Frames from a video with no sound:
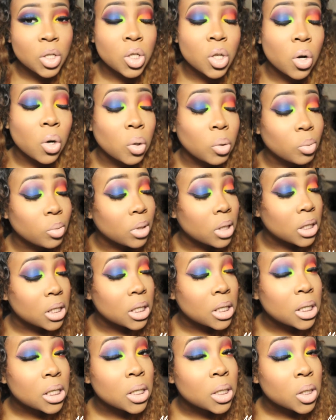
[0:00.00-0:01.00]
So this
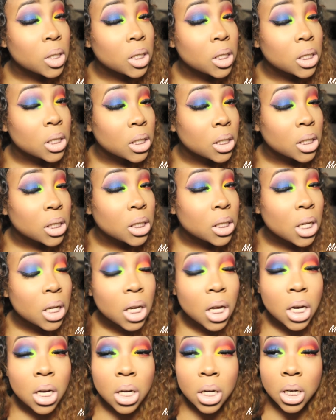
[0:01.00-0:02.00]
is the
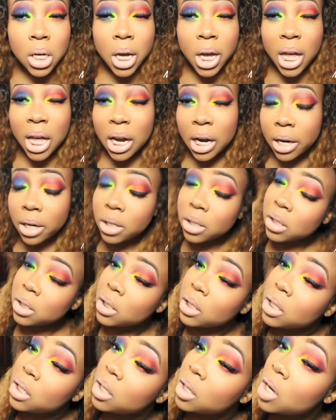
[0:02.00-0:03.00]
look here:
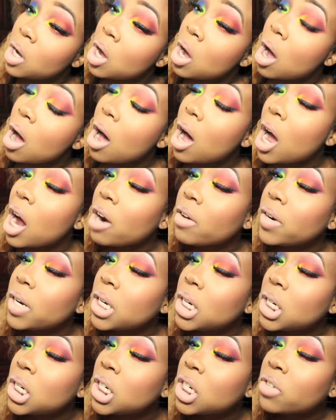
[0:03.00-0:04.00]

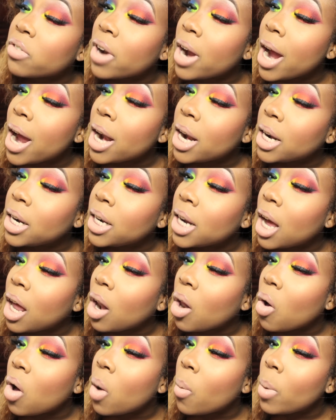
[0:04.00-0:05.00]
orange, red, and
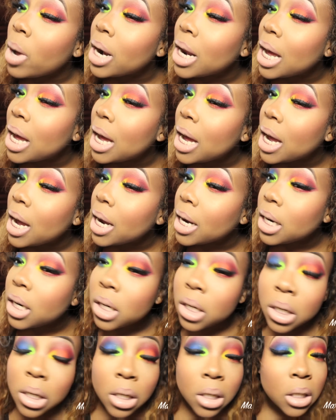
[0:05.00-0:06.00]
yellow on one eye,
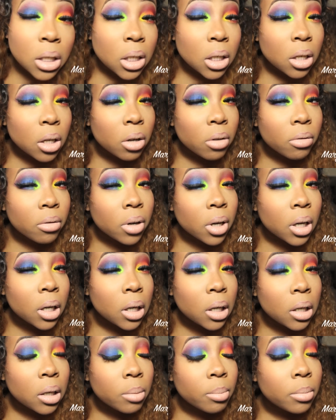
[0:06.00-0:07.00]

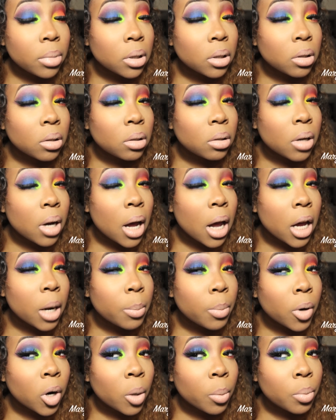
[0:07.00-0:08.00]
green, blue,
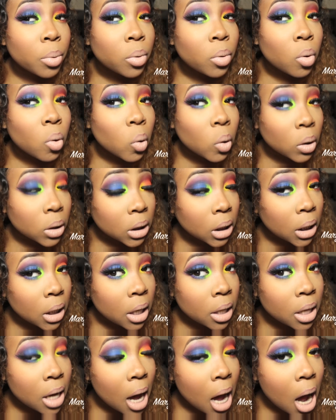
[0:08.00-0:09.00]
and purple on
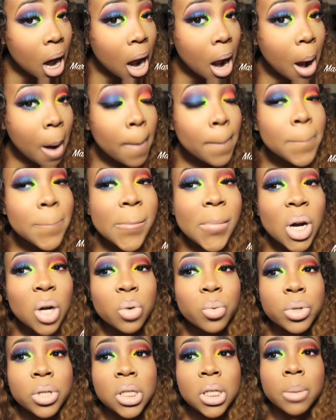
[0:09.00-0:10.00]
another eye,
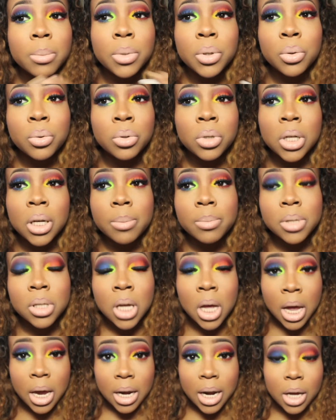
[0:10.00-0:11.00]
with some new
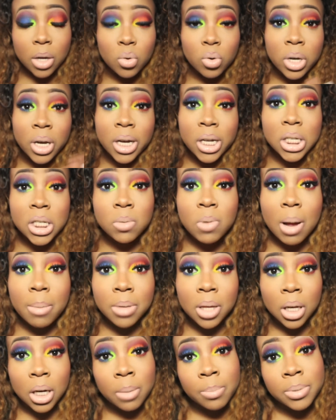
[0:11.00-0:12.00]
lips. Now you can
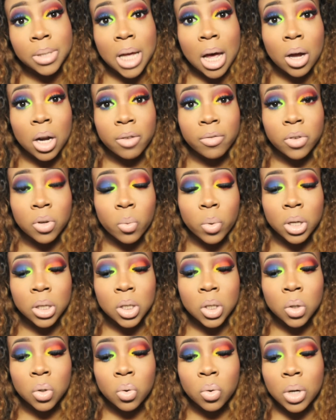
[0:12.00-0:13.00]
swap the lips out if you
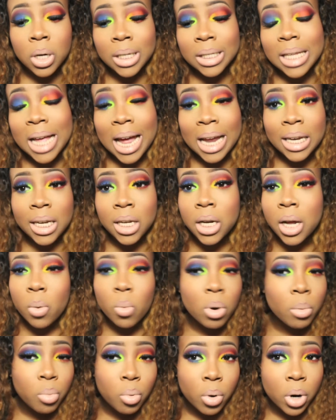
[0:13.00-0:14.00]
want to, because I did at
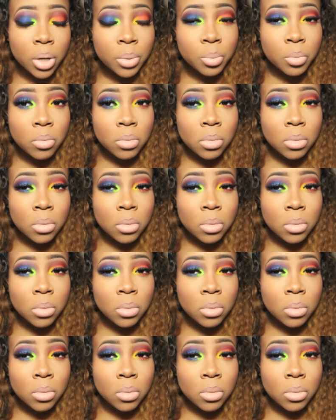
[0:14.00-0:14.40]
one point.